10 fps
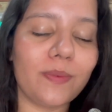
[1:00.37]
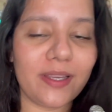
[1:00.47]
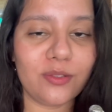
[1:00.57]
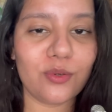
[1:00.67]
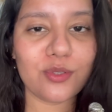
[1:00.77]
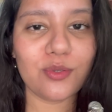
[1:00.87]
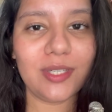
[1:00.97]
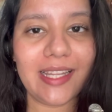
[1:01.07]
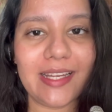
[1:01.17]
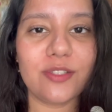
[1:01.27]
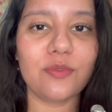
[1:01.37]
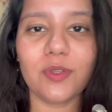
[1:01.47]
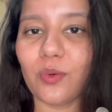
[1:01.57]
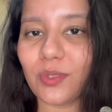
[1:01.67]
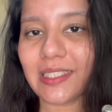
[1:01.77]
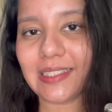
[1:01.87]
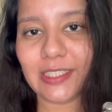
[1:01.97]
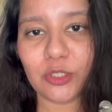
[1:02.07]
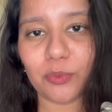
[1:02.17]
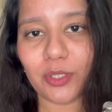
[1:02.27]
by the ozone layer, so we only
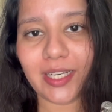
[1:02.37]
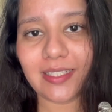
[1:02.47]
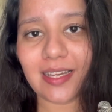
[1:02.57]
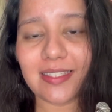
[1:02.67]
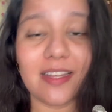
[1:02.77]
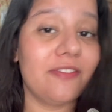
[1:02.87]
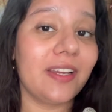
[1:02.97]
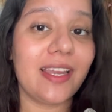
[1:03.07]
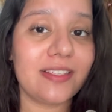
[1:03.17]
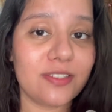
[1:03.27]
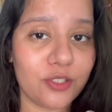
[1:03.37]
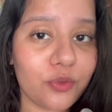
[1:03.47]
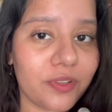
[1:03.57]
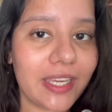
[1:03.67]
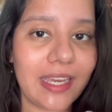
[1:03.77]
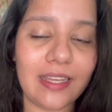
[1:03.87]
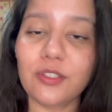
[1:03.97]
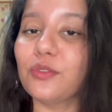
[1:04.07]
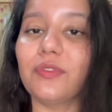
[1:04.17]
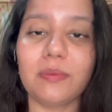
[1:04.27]
need to protect ourselves against UVA
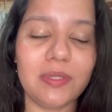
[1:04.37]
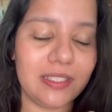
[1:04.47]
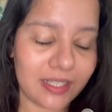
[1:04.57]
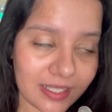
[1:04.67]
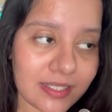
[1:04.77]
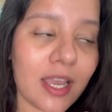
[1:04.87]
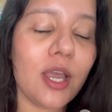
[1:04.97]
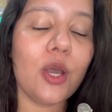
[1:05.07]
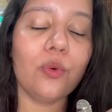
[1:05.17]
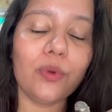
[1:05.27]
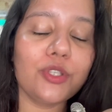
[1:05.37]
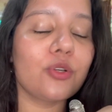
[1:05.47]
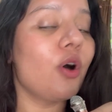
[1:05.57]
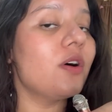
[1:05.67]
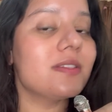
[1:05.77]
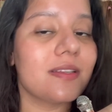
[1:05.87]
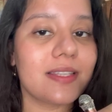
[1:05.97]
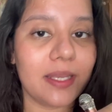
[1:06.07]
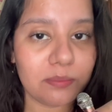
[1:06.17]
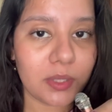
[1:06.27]
and UVB rays, which cause
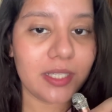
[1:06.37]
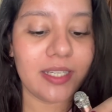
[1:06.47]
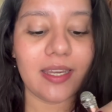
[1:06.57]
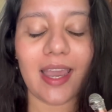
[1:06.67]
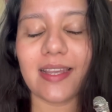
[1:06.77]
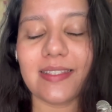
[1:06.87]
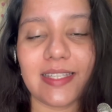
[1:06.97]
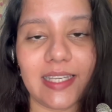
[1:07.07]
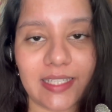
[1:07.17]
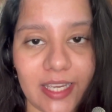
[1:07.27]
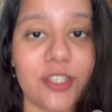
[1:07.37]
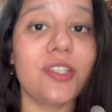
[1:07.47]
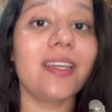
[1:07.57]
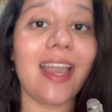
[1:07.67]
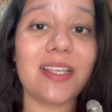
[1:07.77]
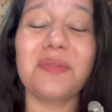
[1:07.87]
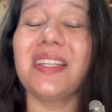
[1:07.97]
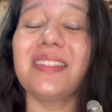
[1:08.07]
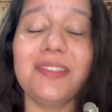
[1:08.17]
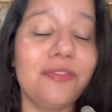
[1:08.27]
skin burning and skin aging as well
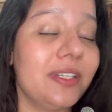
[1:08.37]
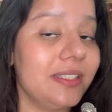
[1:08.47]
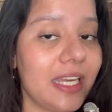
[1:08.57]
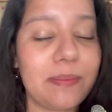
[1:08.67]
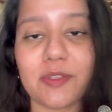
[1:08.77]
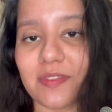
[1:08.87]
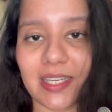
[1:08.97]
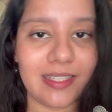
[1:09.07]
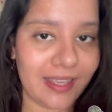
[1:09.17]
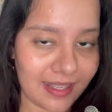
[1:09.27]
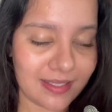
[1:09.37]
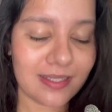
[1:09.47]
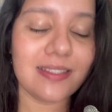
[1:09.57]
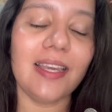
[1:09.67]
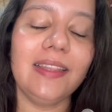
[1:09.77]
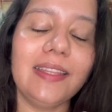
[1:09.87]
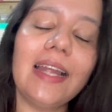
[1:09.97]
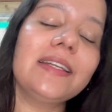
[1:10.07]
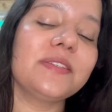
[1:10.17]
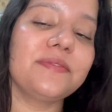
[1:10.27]
as different types of skin cancers, and
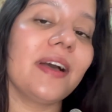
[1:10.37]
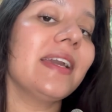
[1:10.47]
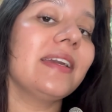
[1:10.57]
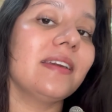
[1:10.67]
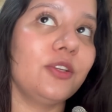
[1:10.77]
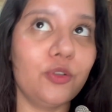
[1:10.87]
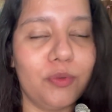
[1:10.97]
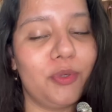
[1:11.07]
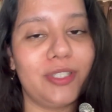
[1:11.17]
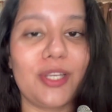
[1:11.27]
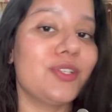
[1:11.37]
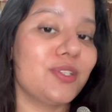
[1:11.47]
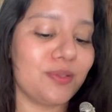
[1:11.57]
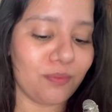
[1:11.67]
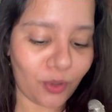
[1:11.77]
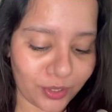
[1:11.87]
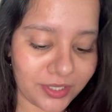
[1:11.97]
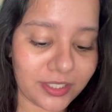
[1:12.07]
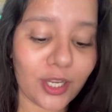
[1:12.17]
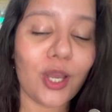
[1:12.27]
that is why UV protection is
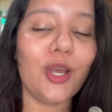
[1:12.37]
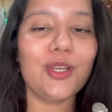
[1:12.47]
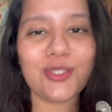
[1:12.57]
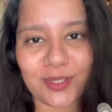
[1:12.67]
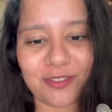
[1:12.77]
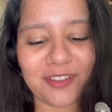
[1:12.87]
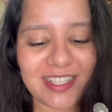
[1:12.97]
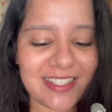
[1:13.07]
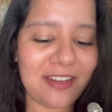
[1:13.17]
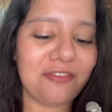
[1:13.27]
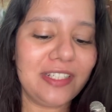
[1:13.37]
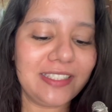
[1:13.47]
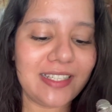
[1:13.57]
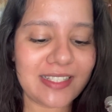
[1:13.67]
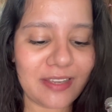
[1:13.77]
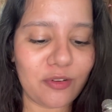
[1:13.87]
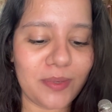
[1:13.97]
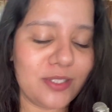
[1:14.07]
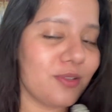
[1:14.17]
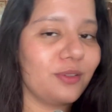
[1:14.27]
important. So the first sun filter is
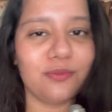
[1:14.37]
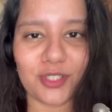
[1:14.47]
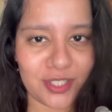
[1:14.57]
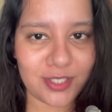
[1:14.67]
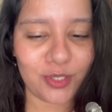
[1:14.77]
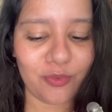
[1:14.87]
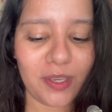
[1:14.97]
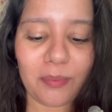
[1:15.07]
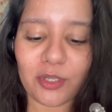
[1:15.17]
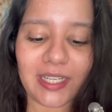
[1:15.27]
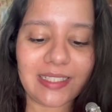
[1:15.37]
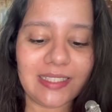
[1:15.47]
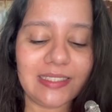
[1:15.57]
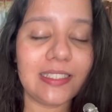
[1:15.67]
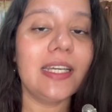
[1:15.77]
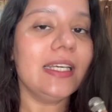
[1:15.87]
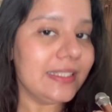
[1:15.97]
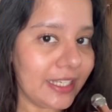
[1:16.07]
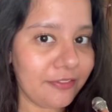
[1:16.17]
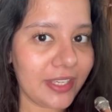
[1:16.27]
avobenzone, which is UVA protectant.
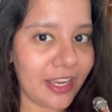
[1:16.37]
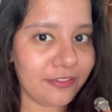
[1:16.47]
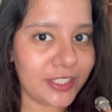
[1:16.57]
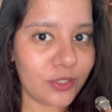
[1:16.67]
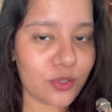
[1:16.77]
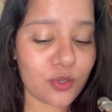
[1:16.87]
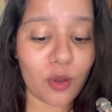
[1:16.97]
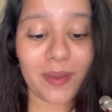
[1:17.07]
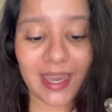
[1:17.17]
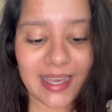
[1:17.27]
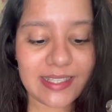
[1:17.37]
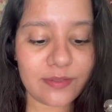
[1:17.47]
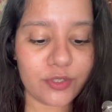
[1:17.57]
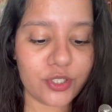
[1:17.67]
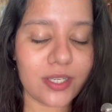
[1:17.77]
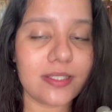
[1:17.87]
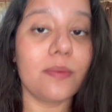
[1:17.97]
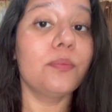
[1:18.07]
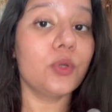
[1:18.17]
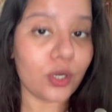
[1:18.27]
Then we have Tinozorb S, which is a
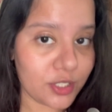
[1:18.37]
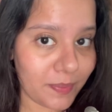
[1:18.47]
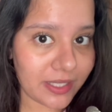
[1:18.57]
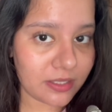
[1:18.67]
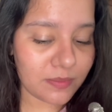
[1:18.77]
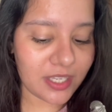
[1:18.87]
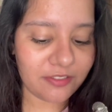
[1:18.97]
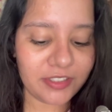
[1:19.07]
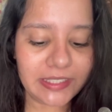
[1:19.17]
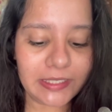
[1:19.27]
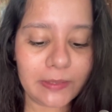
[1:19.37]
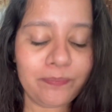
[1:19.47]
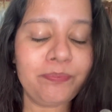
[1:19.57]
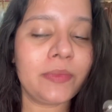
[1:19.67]
broad spectrum sun filter.